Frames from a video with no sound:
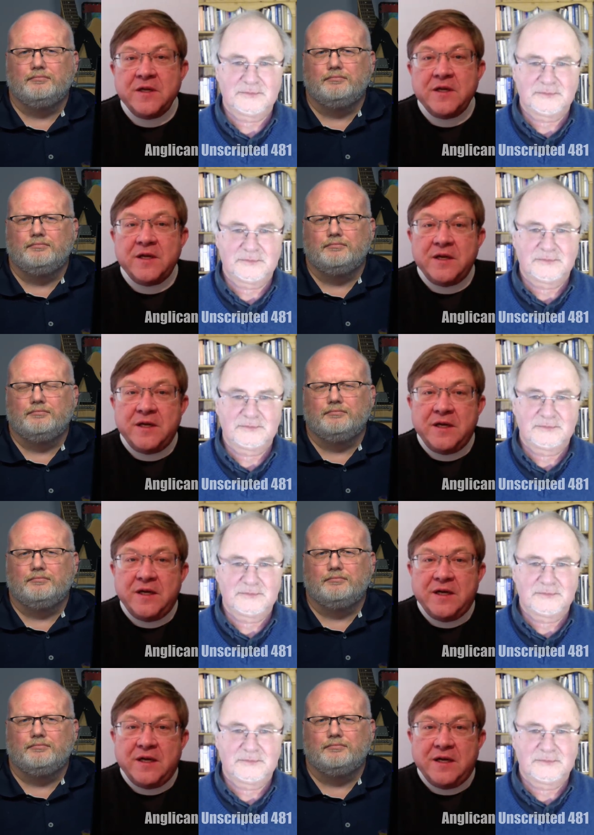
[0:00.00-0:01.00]

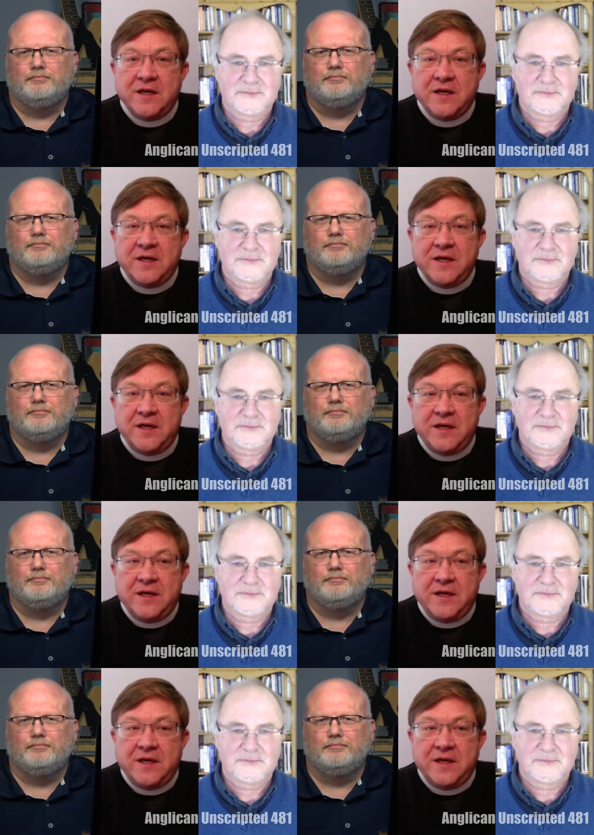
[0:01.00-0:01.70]
(no one is talking)